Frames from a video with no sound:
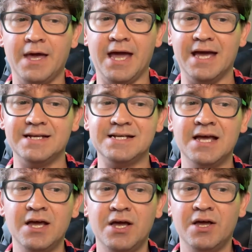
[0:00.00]
And
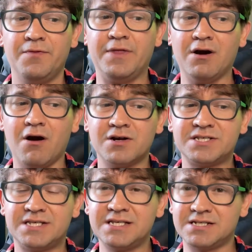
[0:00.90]
there are
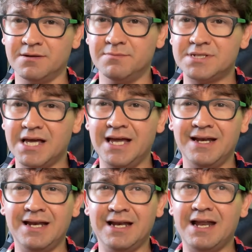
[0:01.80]
systems
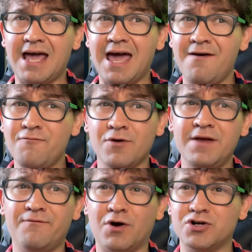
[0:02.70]
in every
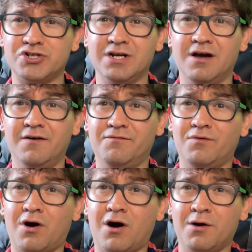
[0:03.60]
version of
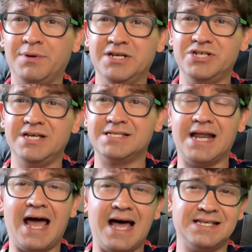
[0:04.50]
RPGs that
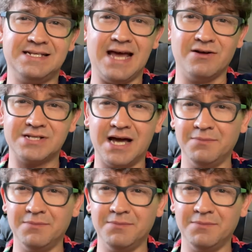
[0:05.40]
has downtime.